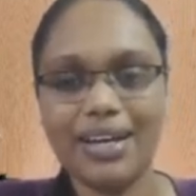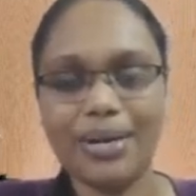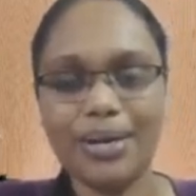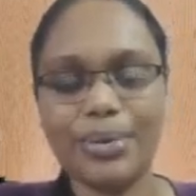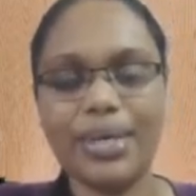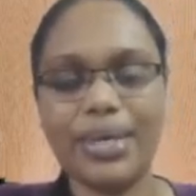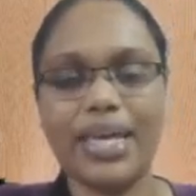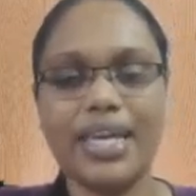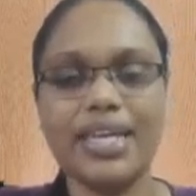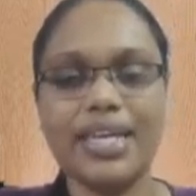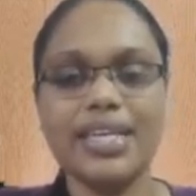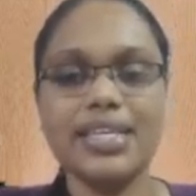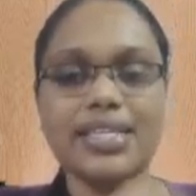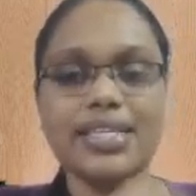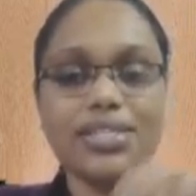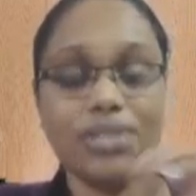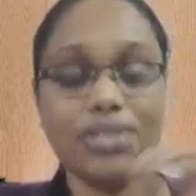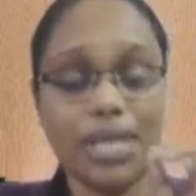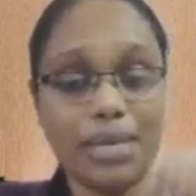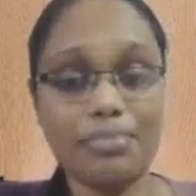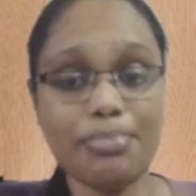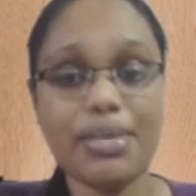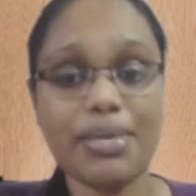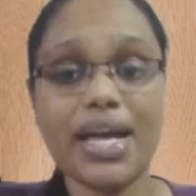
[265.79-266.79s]
Okay,
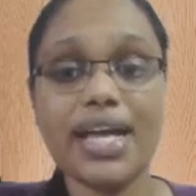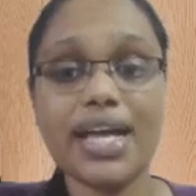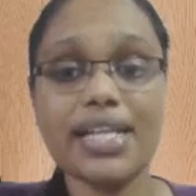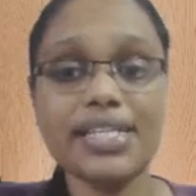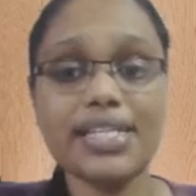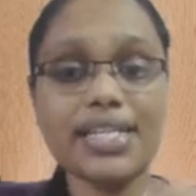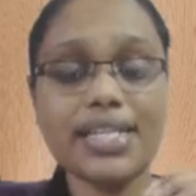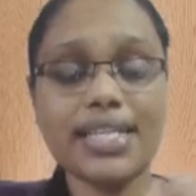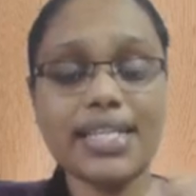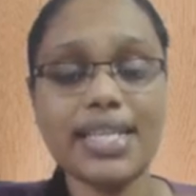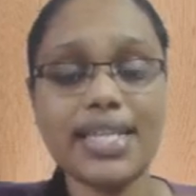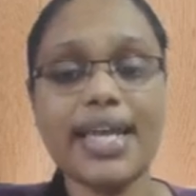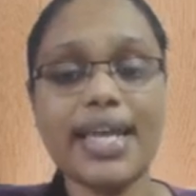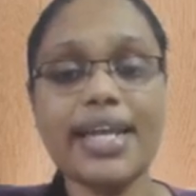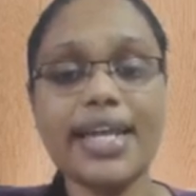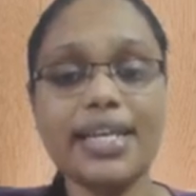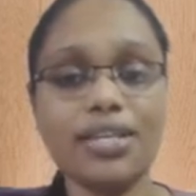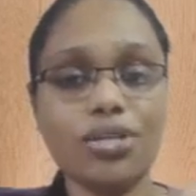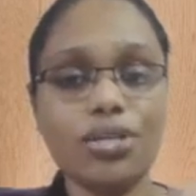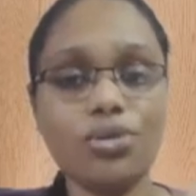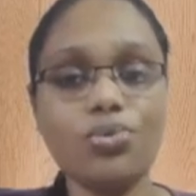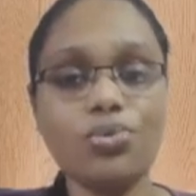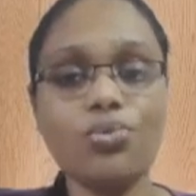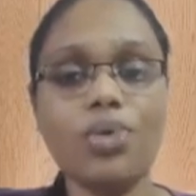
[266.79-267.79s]
so imagine
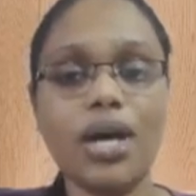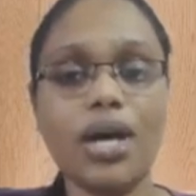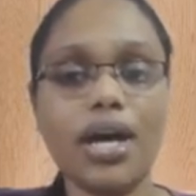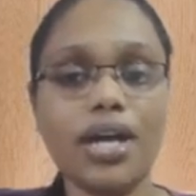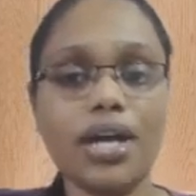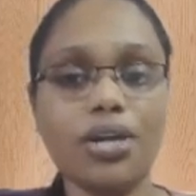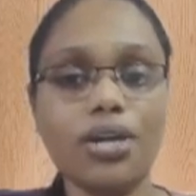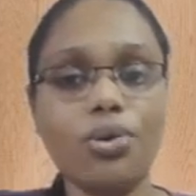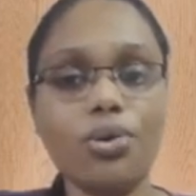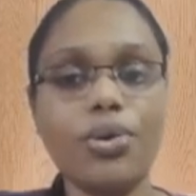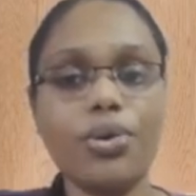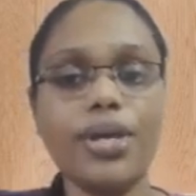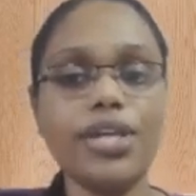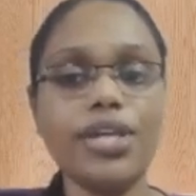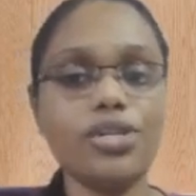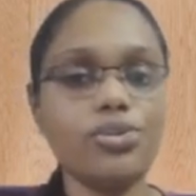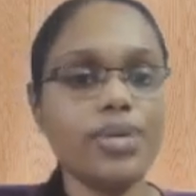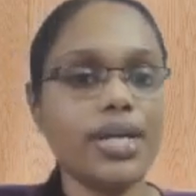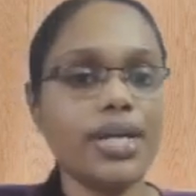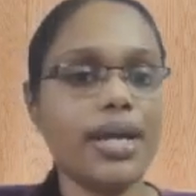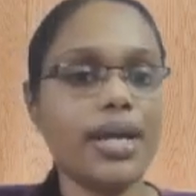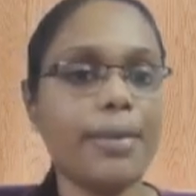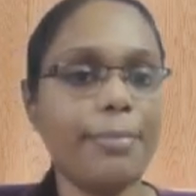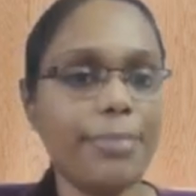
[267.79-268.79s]
that you are going
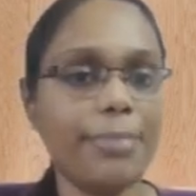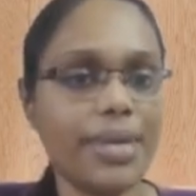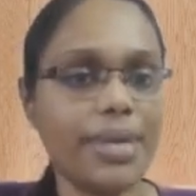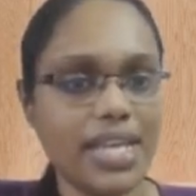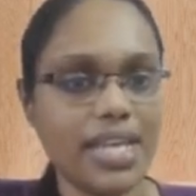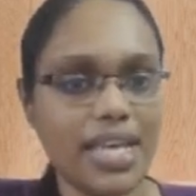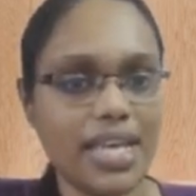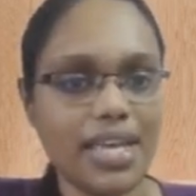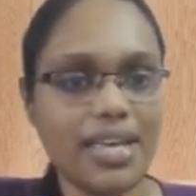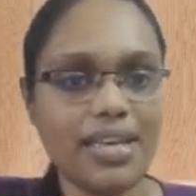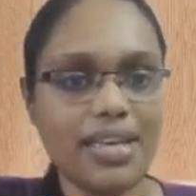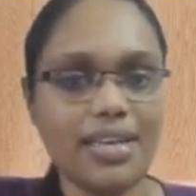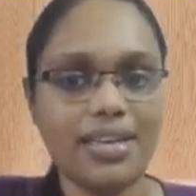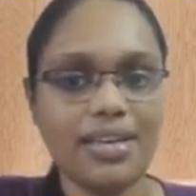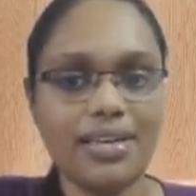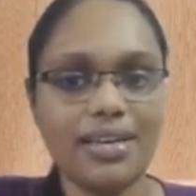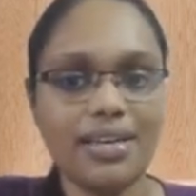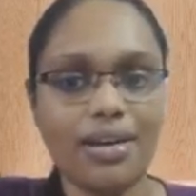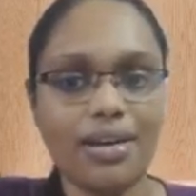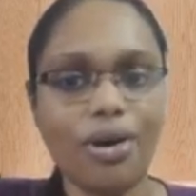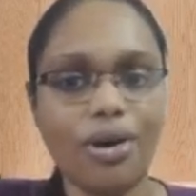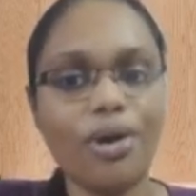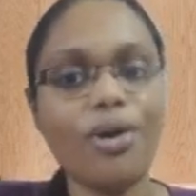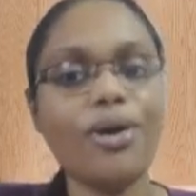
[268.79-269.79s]
to a company
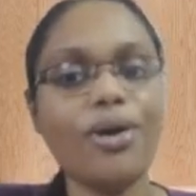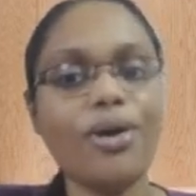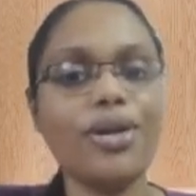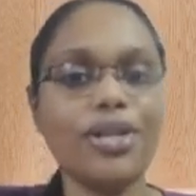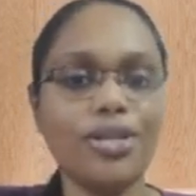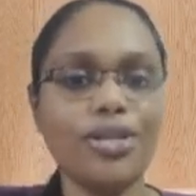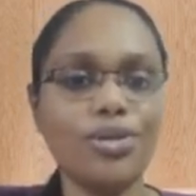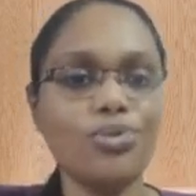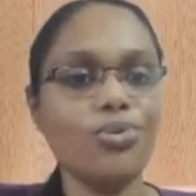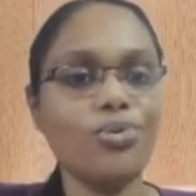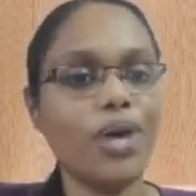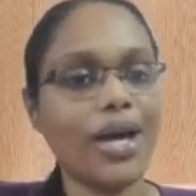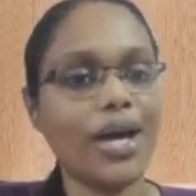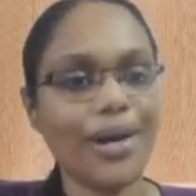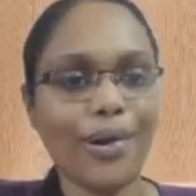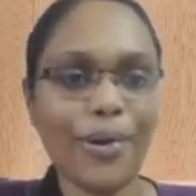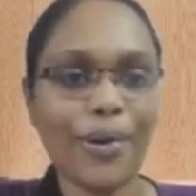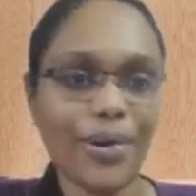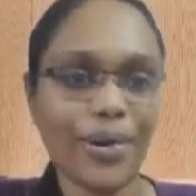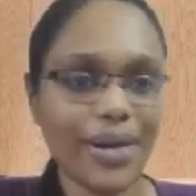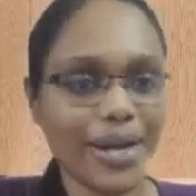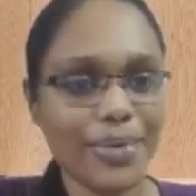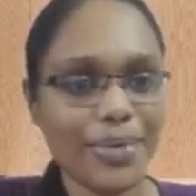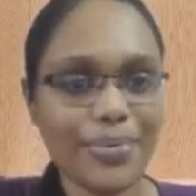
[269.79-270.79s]
or you are
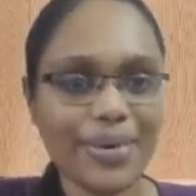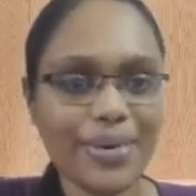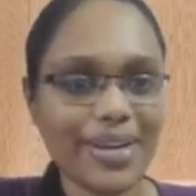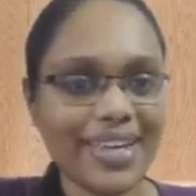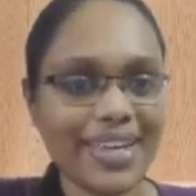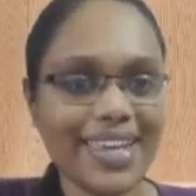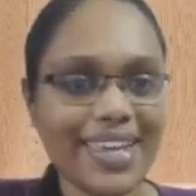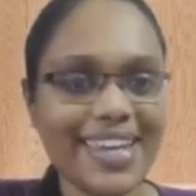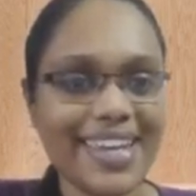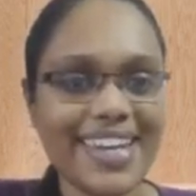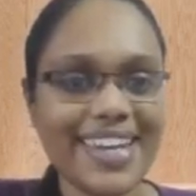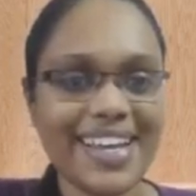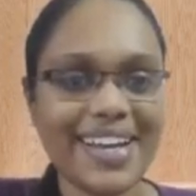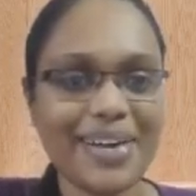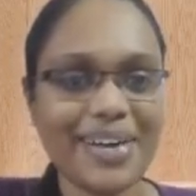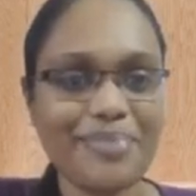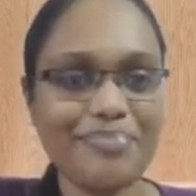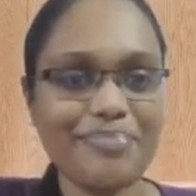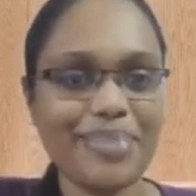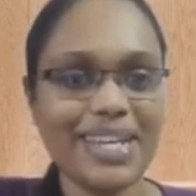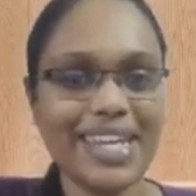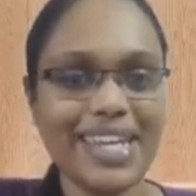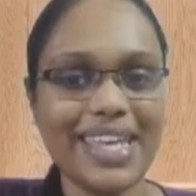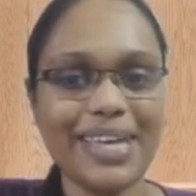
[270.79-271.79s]
already working in a
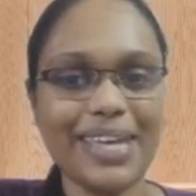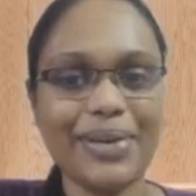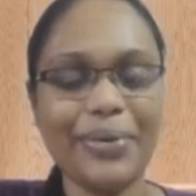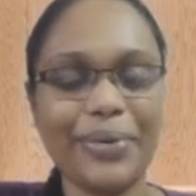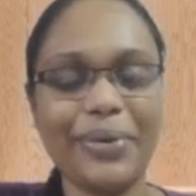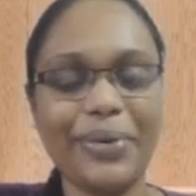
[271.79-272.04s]
company.